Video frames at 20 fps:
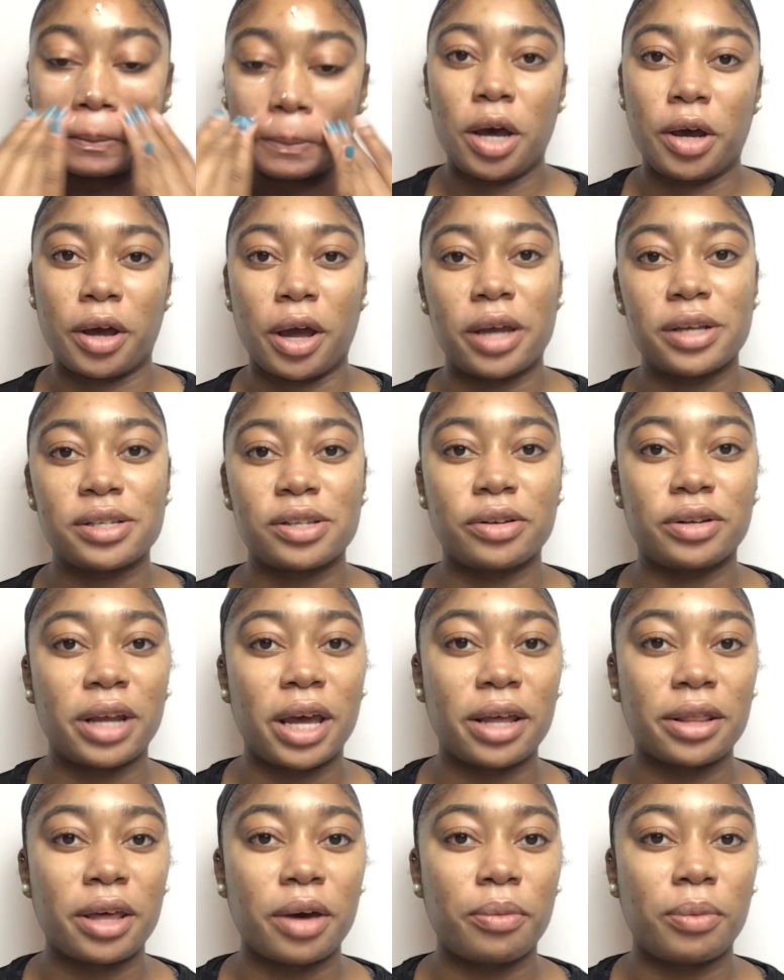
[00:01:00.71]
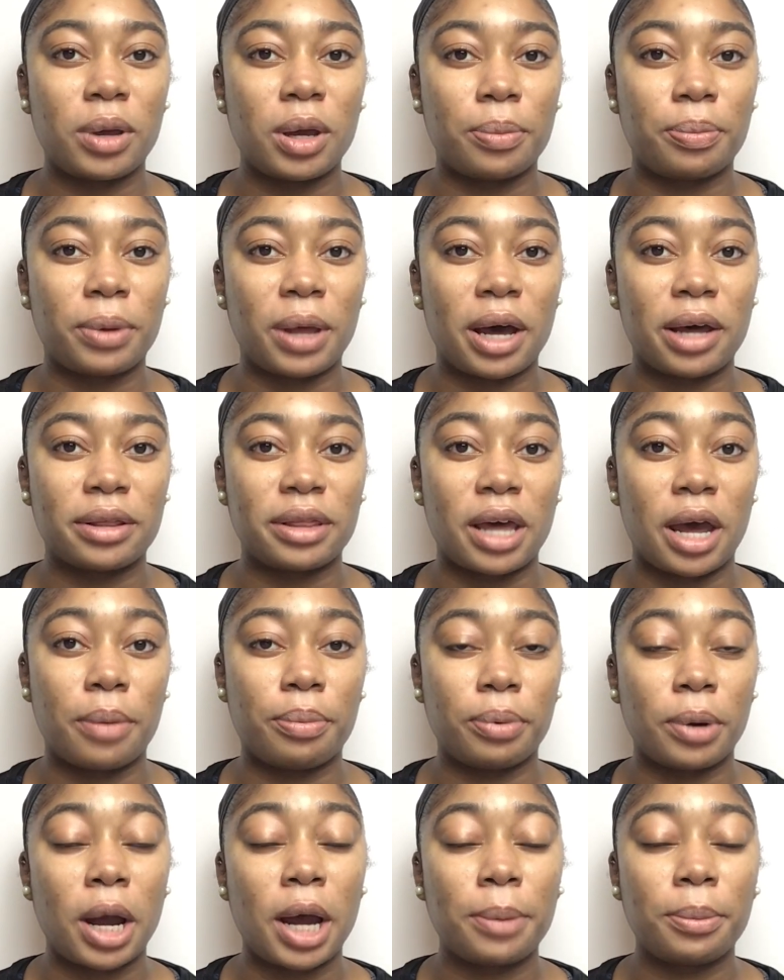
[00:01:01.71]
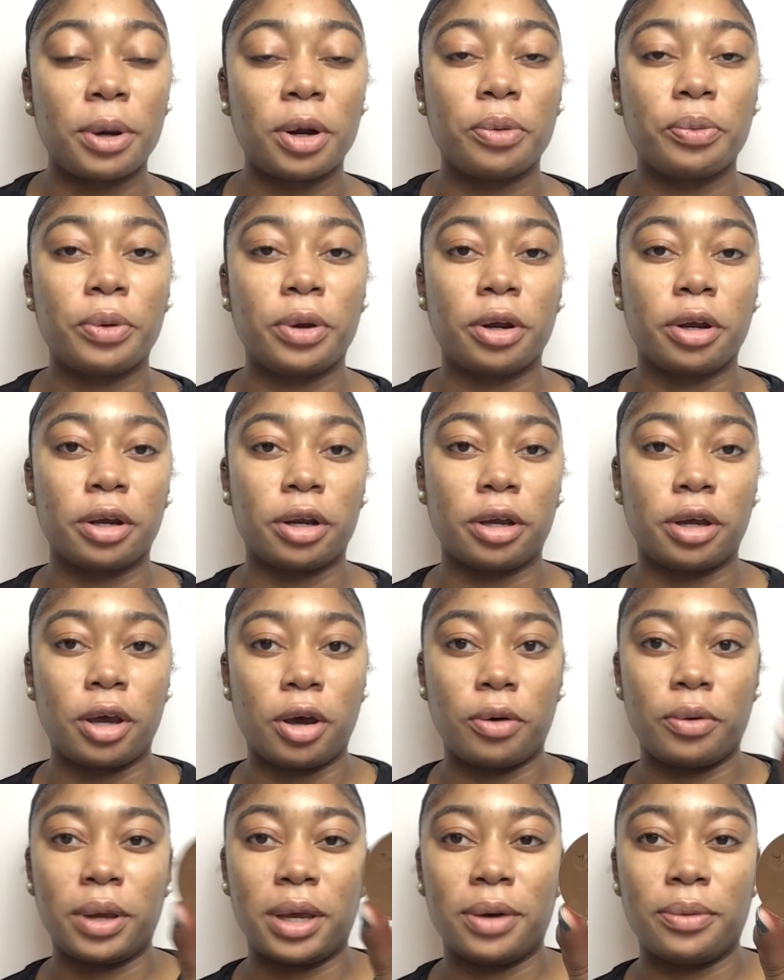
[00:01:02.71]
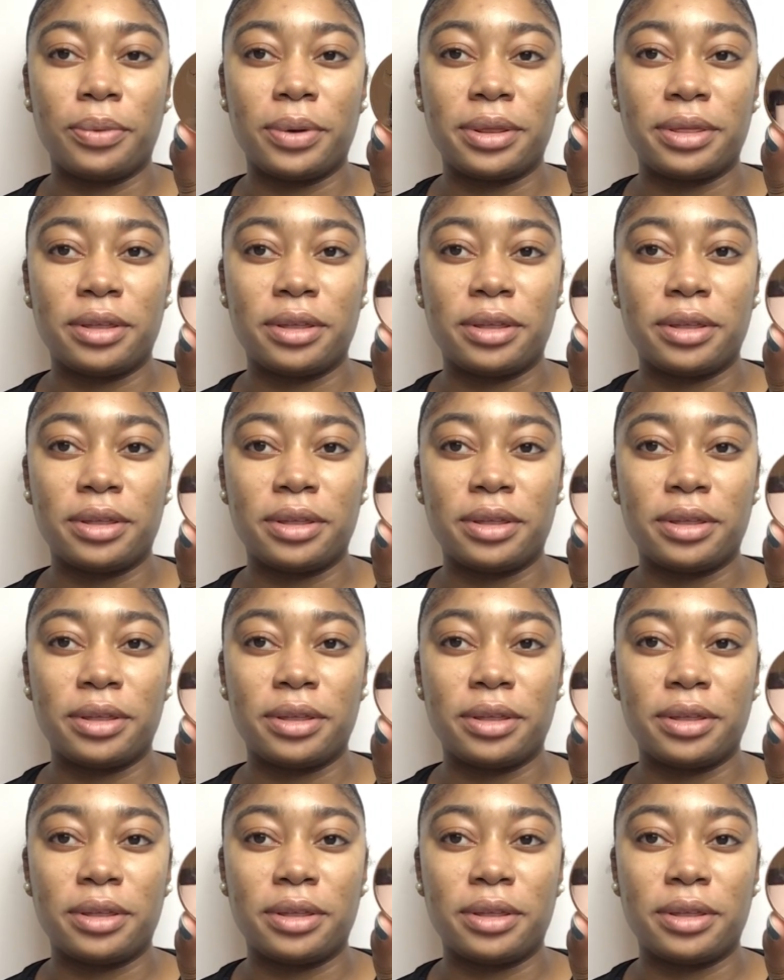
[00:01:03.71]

Okay, so now that we applied that primer, we're gonna go in with